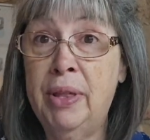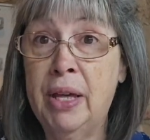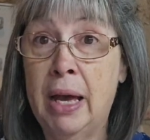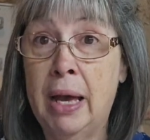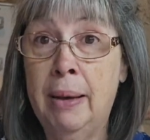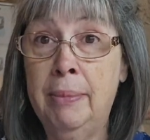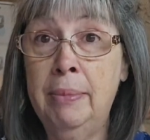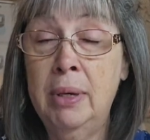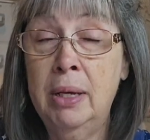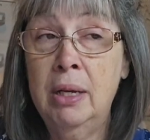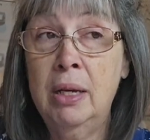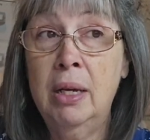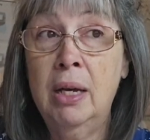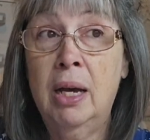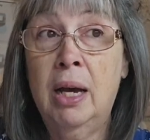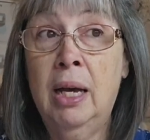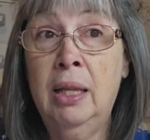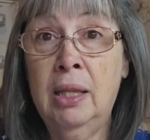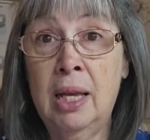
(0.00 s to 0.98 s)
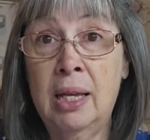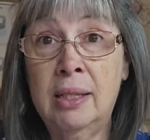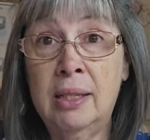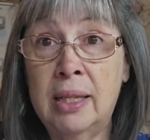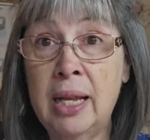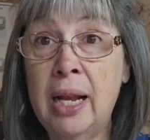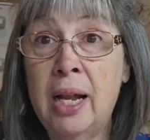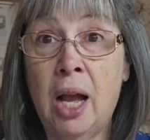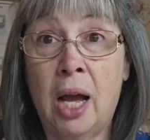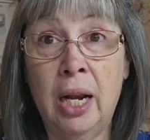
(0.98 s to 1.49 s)
them unless
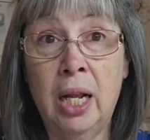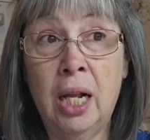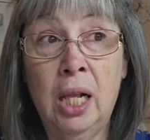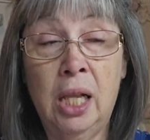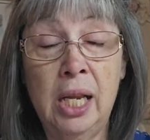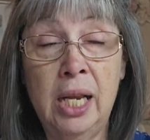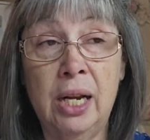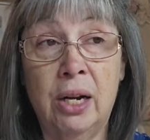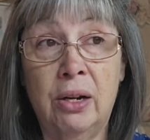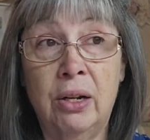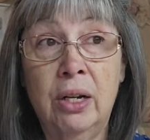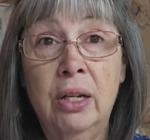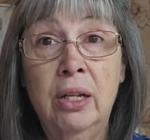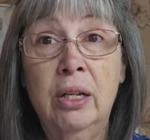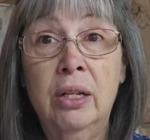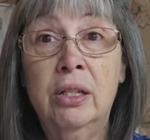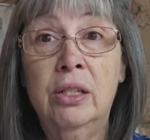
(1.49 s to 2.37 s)
they got it cleared.